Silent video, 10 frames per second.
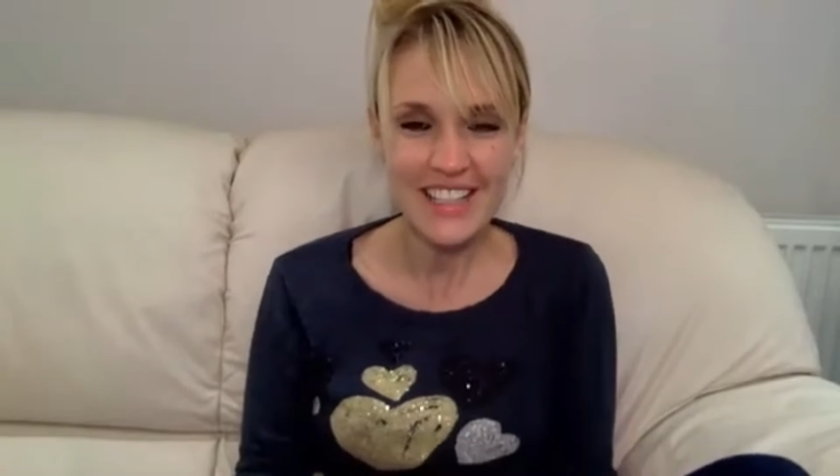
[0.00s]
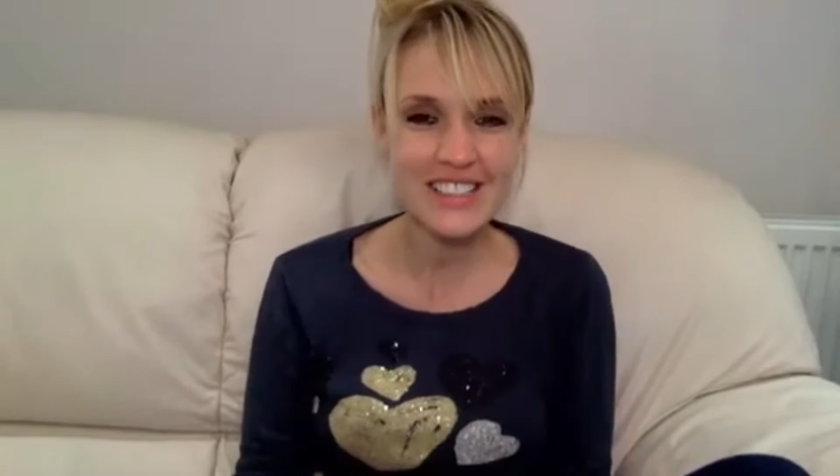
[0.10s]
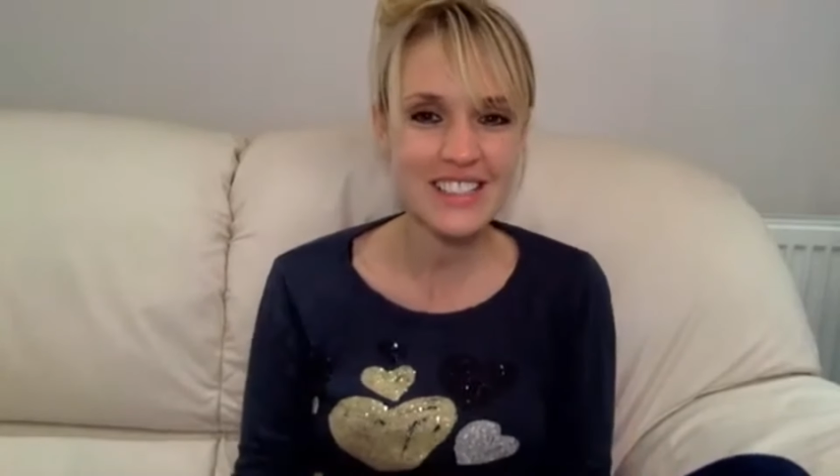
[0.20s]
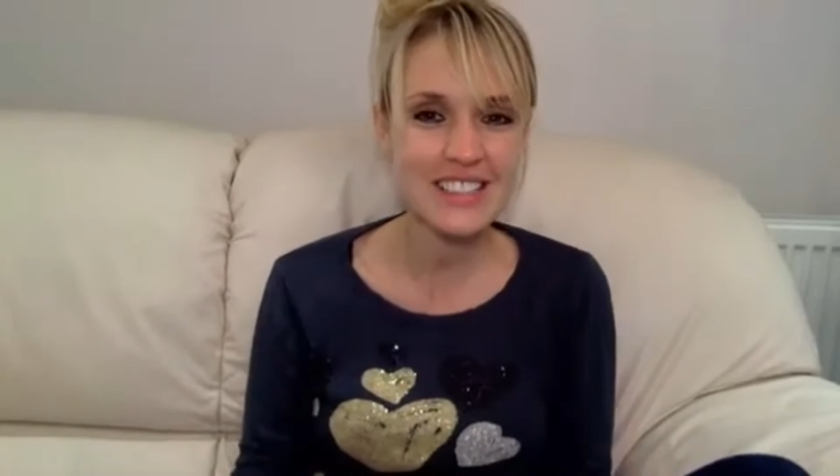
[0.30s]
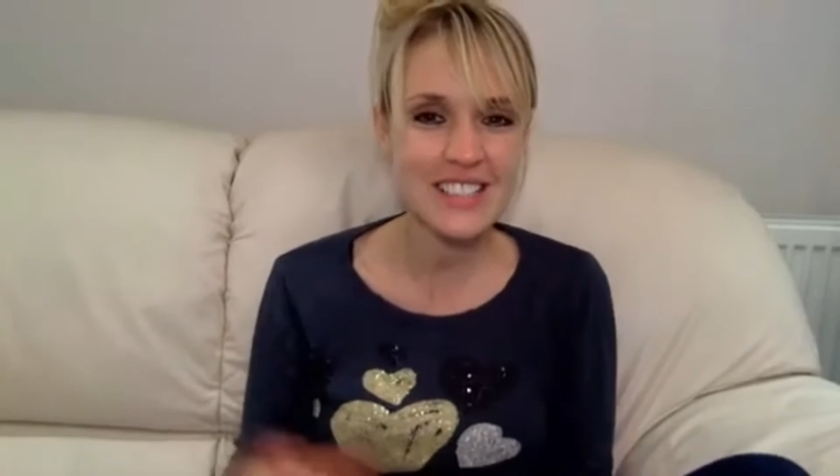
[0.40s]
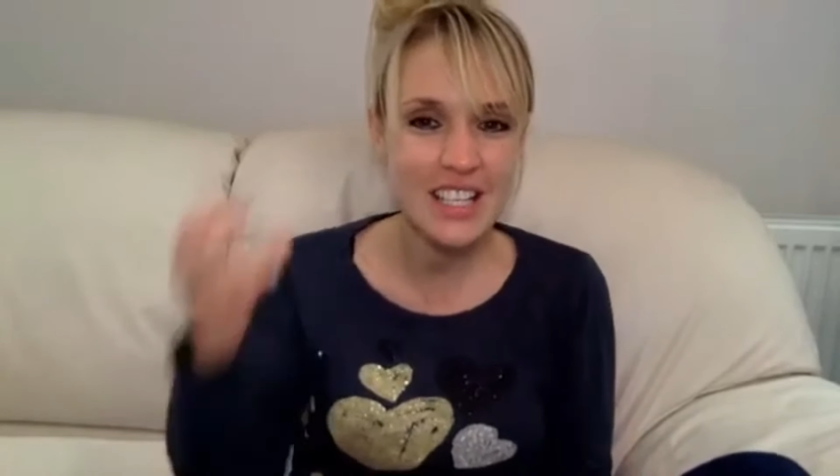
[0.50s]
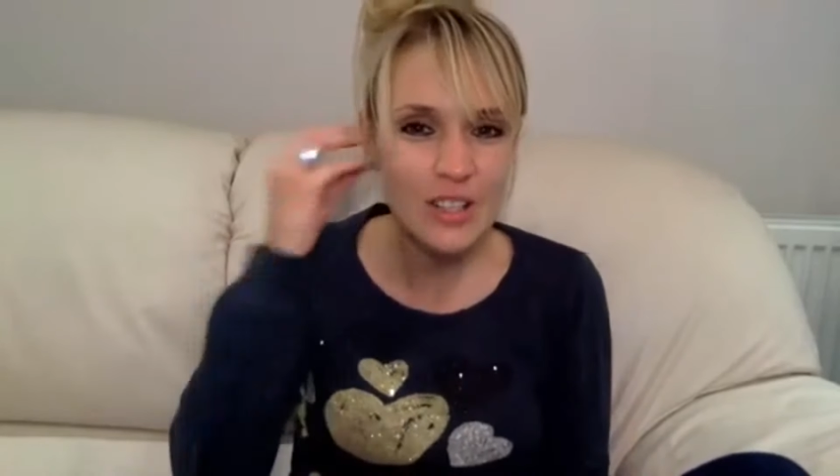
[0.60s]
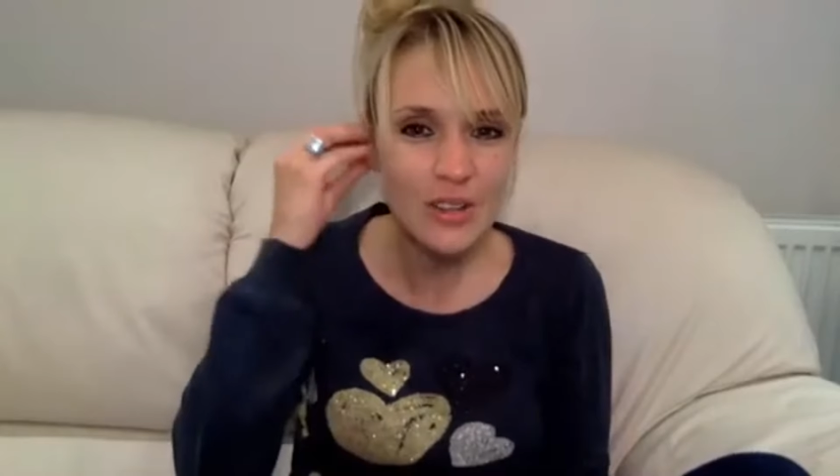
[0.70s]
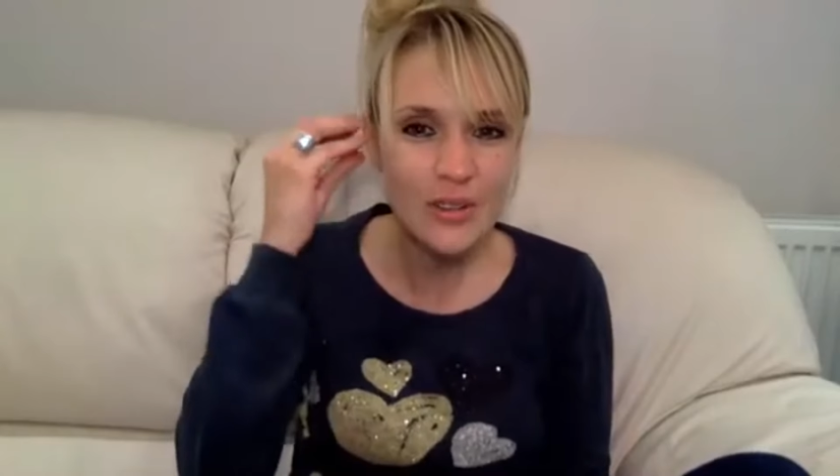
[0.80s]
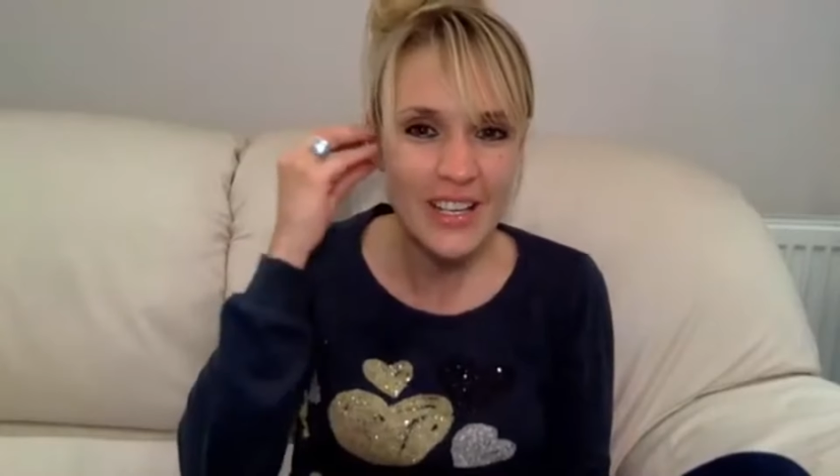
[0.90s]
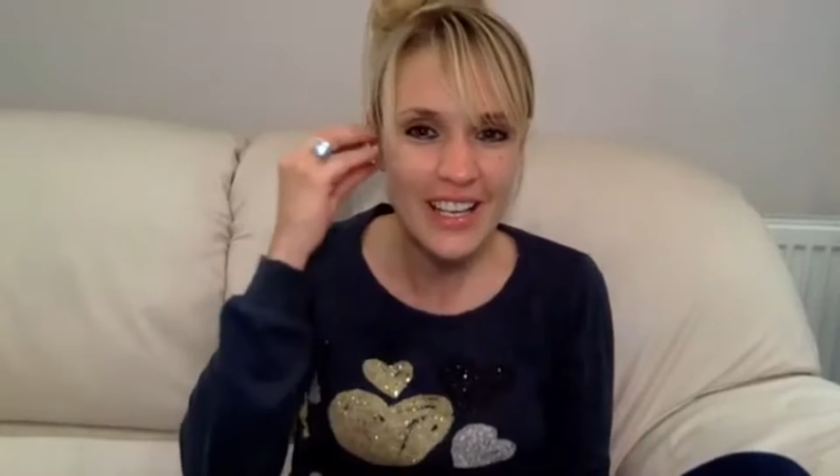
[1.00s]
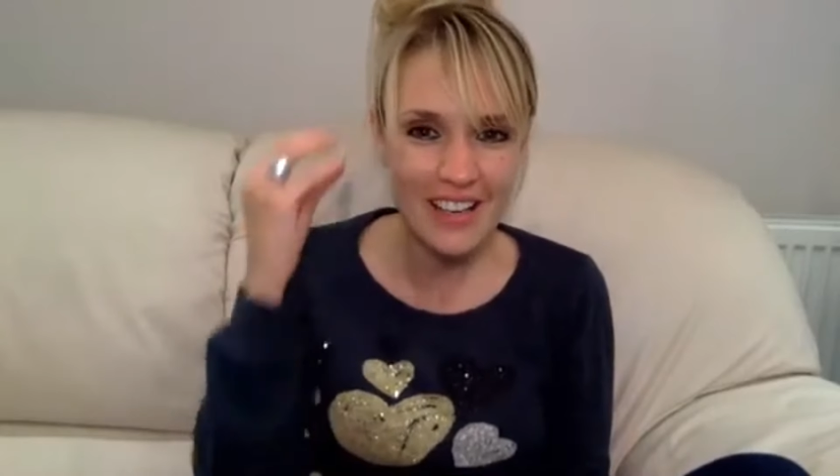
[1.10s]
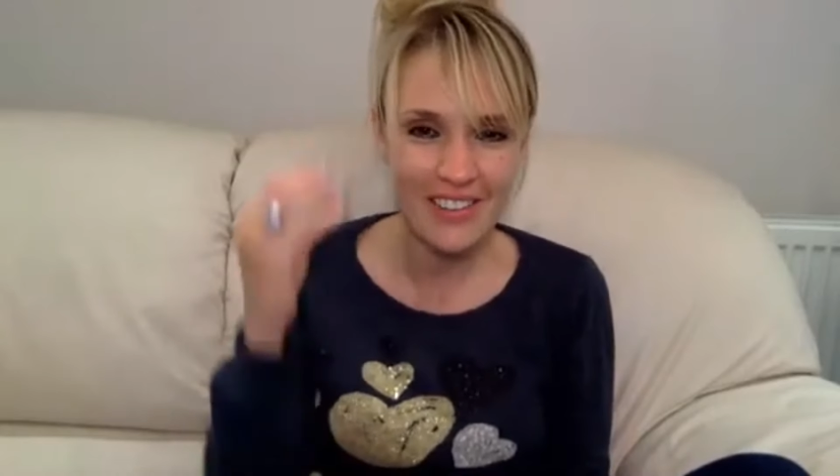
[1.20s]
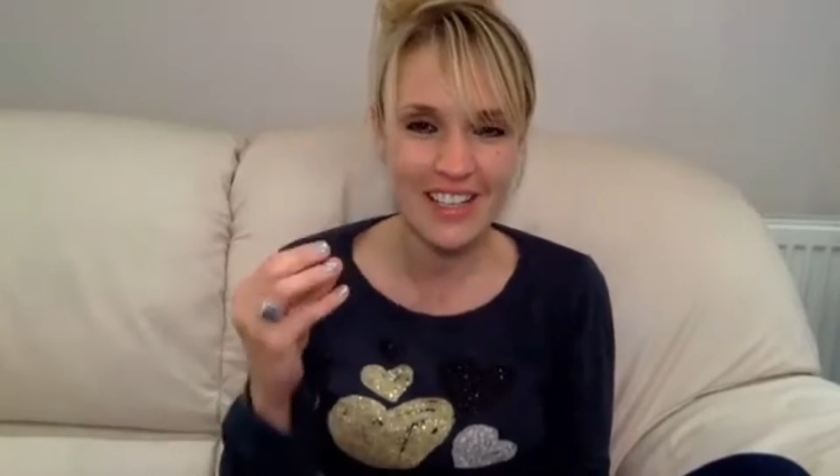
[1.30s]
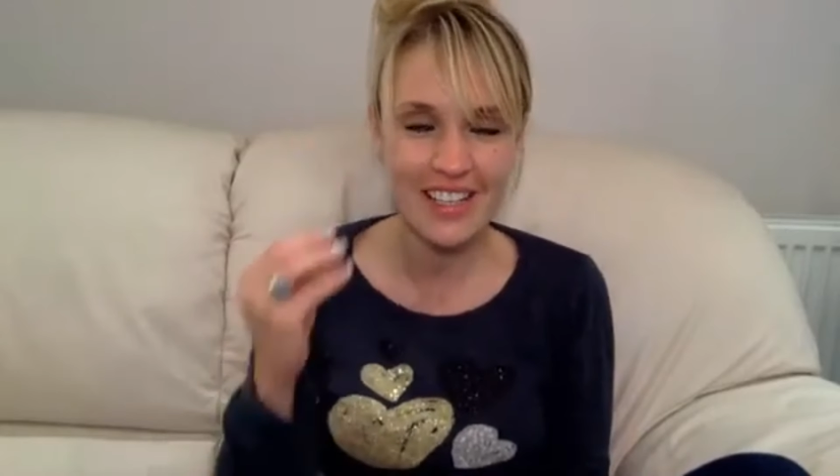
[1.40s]
This isn't a you
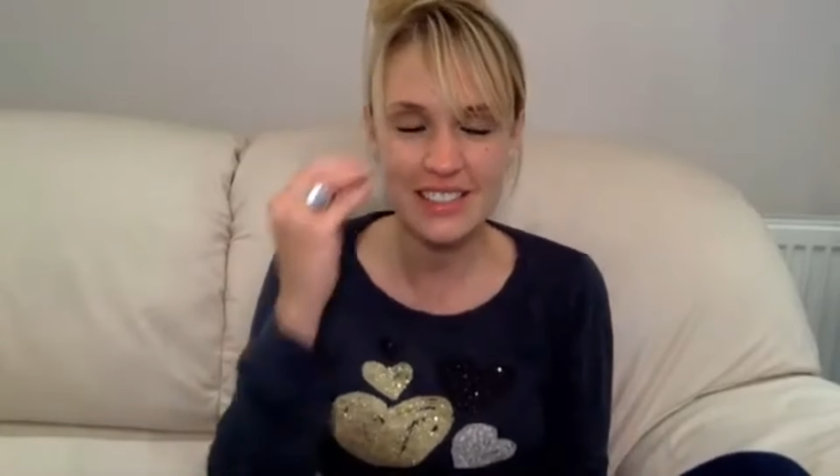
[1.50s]
hearing.